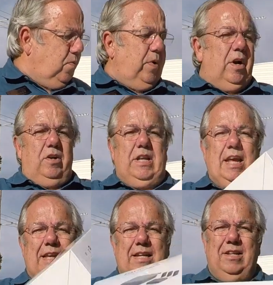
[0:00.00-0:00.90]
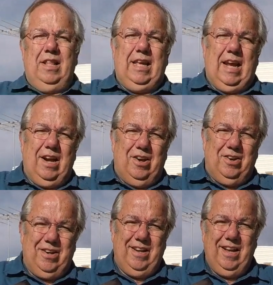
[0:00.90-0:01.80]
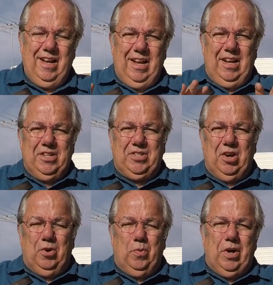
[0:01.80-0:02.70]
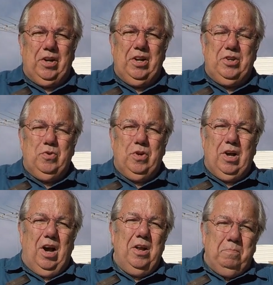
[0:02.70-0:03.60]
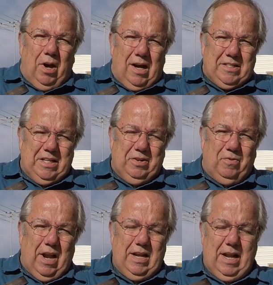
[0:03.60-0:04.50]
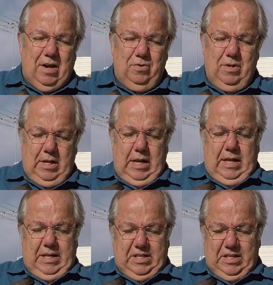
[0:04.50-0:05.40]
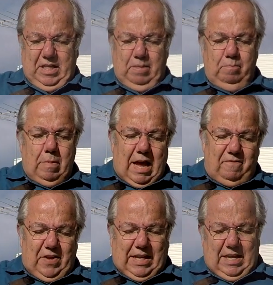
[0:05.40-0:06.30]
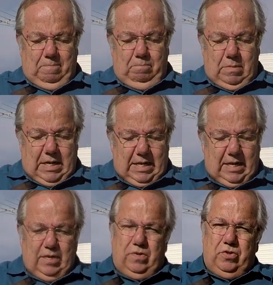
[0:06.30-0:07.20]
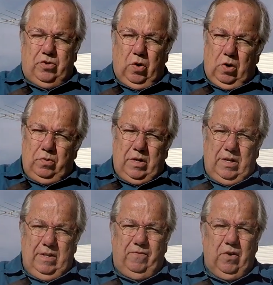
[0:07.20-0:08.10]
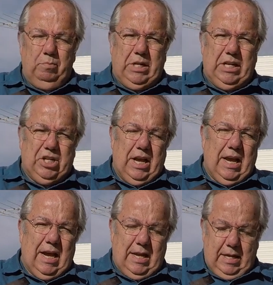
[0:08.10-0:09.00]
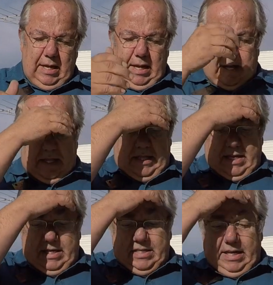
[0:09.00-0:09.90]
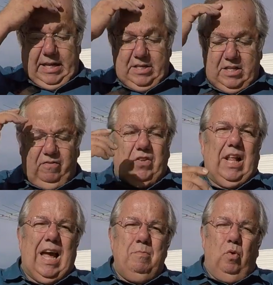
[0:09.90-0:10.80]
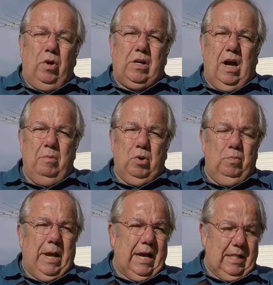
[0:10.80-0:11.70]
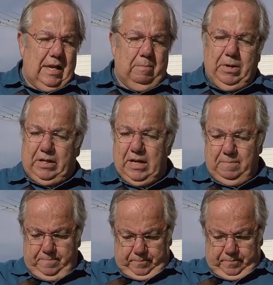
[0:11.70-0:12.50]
we are taking to the air. So we are going to do an unboxing right now. This is the Mavic Mini drone from DJI. This is the Fly More combo pack that I picked up,